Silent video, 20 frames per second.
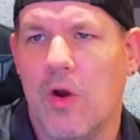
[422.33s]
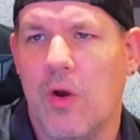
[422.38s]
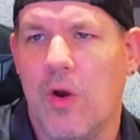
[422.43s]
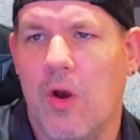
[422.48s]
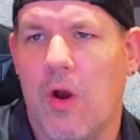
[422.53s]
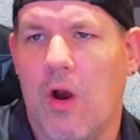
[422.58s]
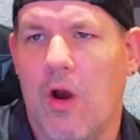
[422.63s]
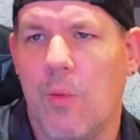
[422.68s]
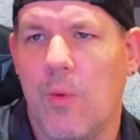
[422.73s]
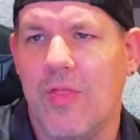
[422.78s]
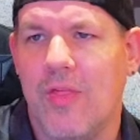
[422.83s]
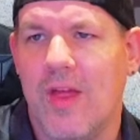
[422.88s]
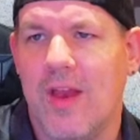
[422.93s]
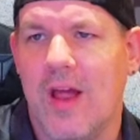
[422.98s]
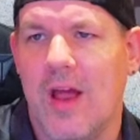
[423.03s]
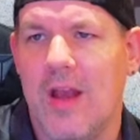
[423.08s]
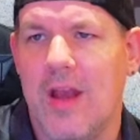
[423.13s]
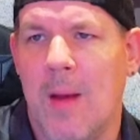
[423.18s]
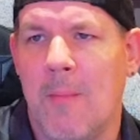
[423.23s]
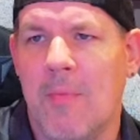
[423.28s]
are within a
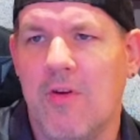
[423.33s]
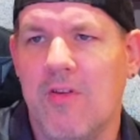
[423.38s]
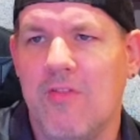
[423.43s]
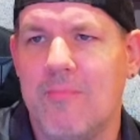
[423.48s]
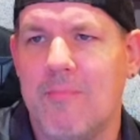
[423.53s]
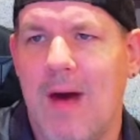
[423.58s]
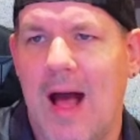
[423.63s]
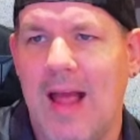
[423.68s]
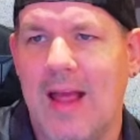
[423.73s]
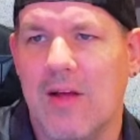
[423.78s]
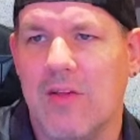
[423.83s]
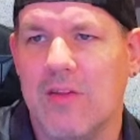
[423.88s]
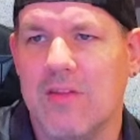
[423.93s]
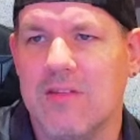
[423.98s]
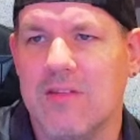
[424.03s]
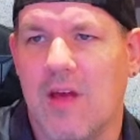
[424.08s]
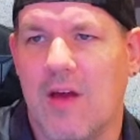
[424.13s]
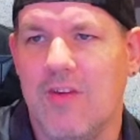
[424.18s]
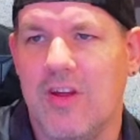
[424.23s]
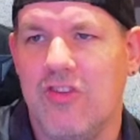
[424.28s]
number of miles
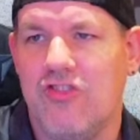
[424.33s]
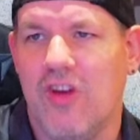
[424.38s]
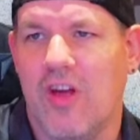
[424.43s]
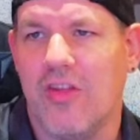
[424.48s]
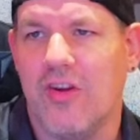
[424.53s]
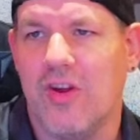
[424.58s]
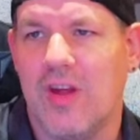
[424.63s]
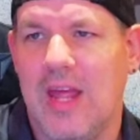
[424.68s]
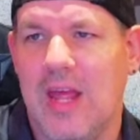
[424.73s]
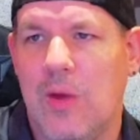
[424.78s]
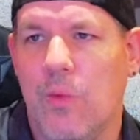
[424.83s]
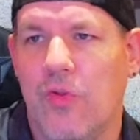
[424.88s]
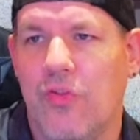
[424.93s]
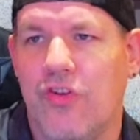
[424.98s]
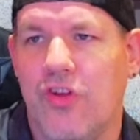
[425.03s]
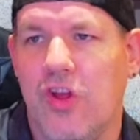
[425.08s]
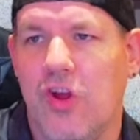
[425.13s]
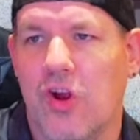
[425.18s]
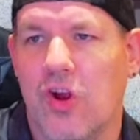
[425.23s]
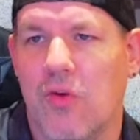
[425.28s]
of each other equal to
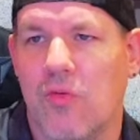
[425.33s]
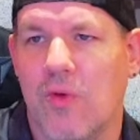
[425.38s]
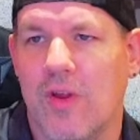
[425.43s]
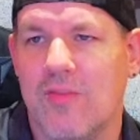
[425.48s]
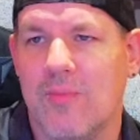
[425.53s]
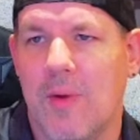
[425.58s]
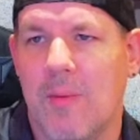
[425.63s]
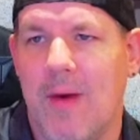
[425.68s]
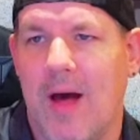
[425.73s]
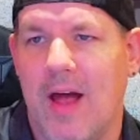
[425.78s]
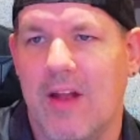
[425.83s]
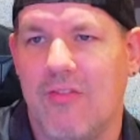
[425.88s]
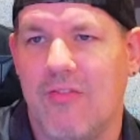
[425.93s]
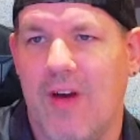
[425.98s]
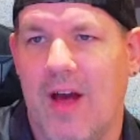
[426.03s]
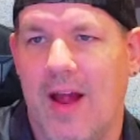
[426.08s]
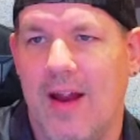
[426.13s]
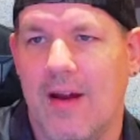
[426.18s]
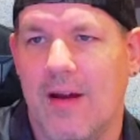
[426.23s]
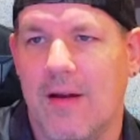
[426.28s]
your charisma
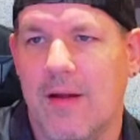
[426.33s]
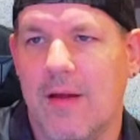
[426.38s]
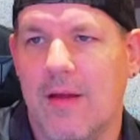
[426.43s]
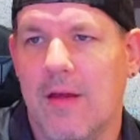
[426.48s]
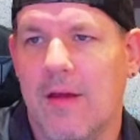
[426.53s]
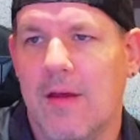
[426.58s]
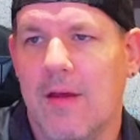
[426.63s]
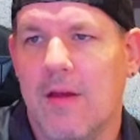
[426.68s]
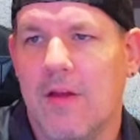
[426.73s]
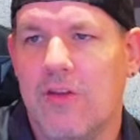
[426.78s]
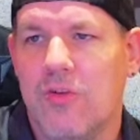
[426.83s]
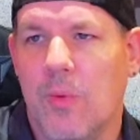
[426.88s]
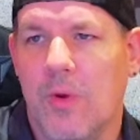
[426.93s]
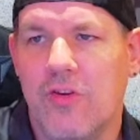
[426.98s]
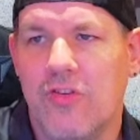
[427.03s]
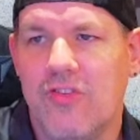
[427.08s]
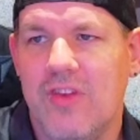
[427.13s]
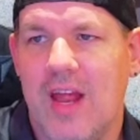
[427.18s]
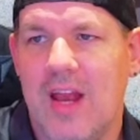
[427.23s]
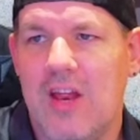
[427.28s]
modifier. To
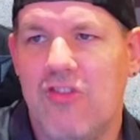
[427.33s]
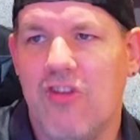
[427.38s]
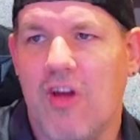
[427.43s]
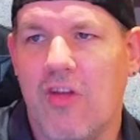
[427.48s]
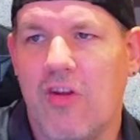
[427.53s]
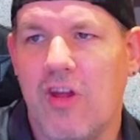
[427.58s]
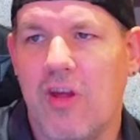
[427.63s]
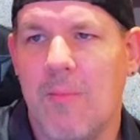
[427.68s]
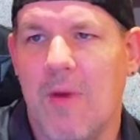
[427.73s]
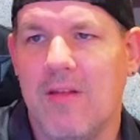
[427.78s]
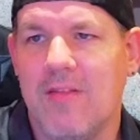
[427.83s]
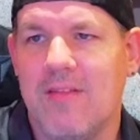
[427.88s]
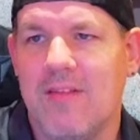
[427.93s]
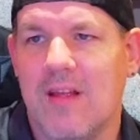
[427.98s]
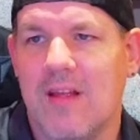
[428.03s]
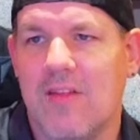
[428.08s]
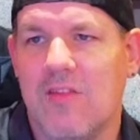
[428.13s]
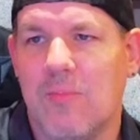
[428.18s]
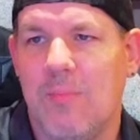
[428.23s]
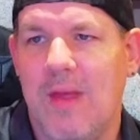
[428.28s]
understand each other, you must
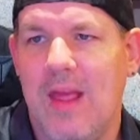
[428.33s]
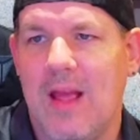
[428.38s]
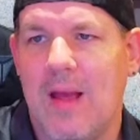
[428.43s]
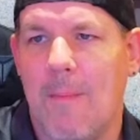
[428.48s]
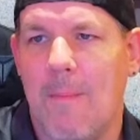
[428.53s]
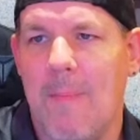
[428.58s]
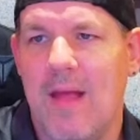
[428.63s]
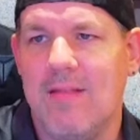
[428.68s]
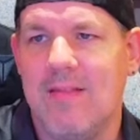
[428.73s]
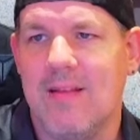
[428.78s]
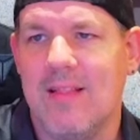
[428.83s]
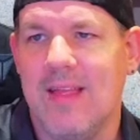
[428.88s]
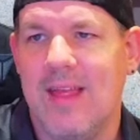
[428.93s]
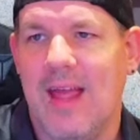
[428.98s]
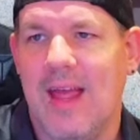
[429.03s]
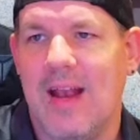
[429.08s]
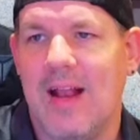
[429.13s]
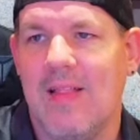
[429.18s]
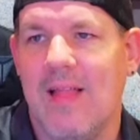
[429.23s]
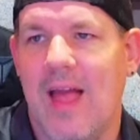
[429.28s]
speak mentally
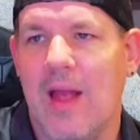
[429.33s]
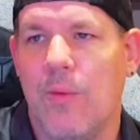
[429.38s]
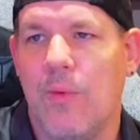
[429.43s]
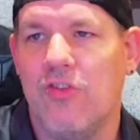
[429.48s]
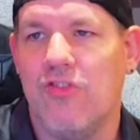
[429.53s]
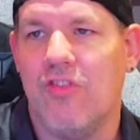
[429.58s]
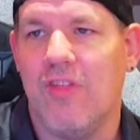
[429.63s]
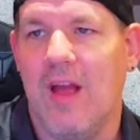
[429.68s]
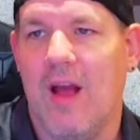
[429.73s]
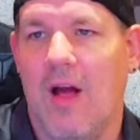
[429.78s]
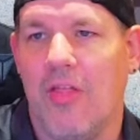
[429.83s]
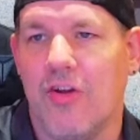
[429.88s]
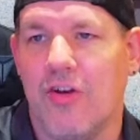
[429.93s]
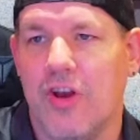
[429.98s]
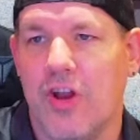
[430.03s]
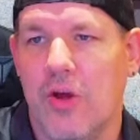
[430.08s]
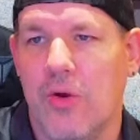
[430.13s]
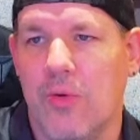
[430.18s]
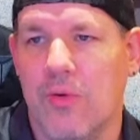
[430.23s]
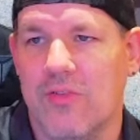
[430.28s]
in a language the other
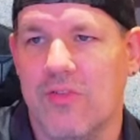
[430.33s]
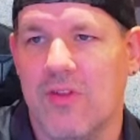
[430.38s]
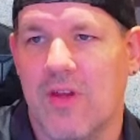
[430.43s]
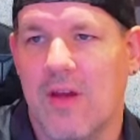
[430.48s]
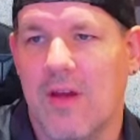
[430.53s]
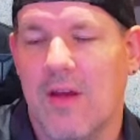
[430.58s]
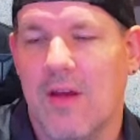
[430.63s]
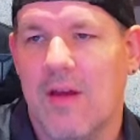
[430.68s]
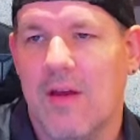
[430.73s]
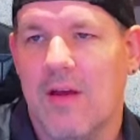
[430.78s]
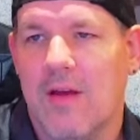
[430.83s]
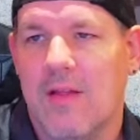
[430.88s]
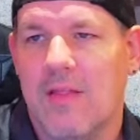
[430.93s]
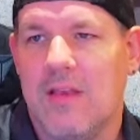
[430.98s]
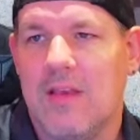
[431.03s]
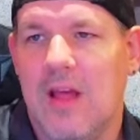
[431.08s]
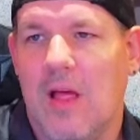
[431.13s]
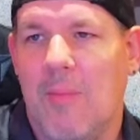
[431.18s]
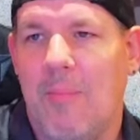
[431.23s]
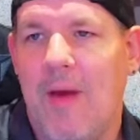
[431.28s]
knows. The
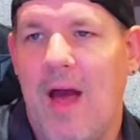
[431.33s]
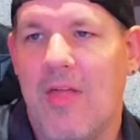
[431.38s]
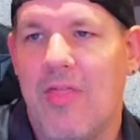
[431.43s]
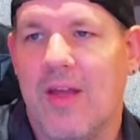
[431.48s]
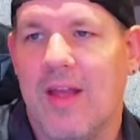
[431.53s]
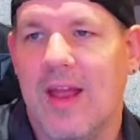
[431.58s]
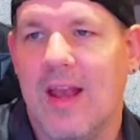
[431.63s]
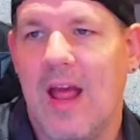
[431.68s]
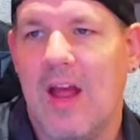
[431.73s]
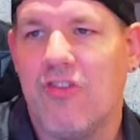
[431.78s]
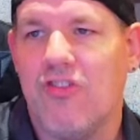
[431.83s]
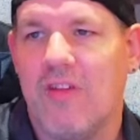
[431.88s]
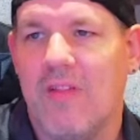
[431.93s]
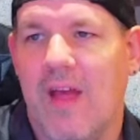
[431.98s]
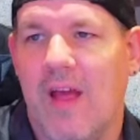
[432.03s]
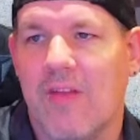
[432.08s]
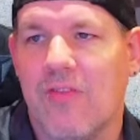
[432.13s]
telepathic connection lasts